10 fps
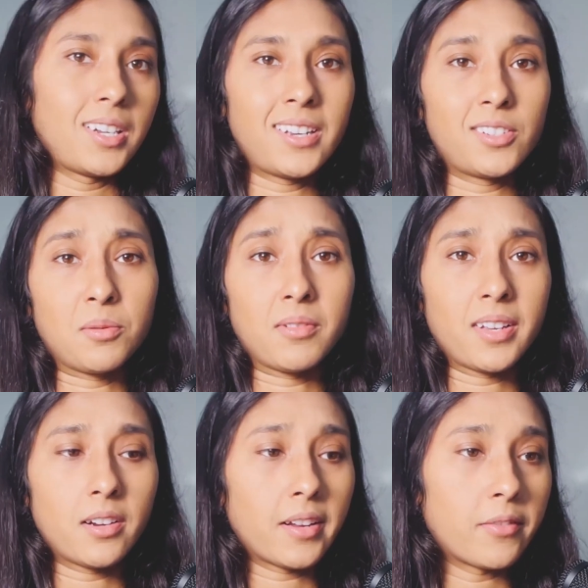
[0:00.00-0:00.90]
I
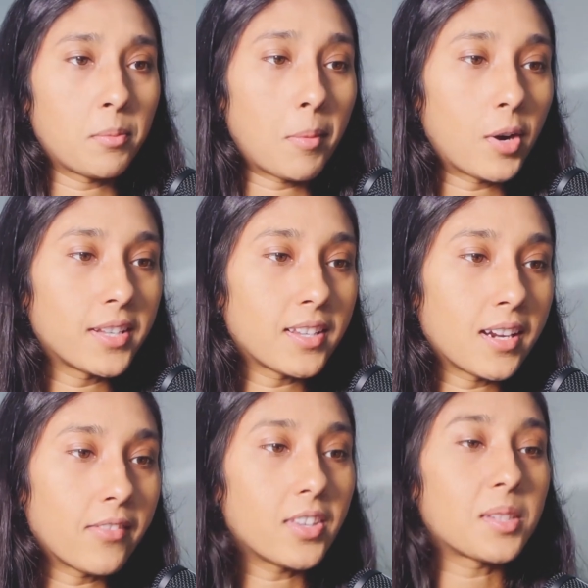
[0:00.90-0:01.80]
haven't memorized
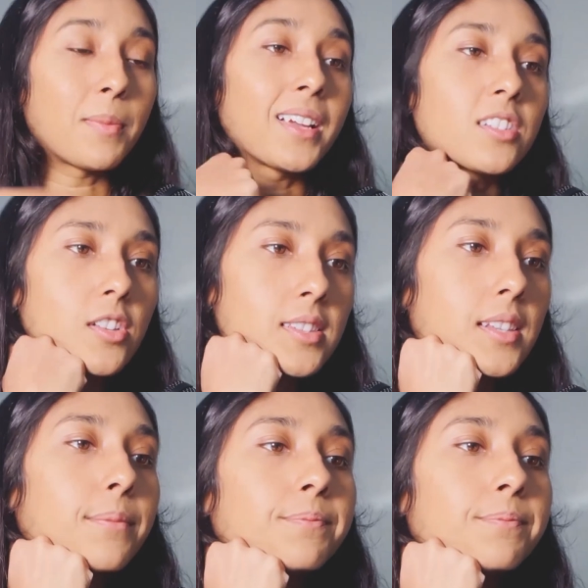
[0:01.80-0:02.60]
any of these specs, so let's see.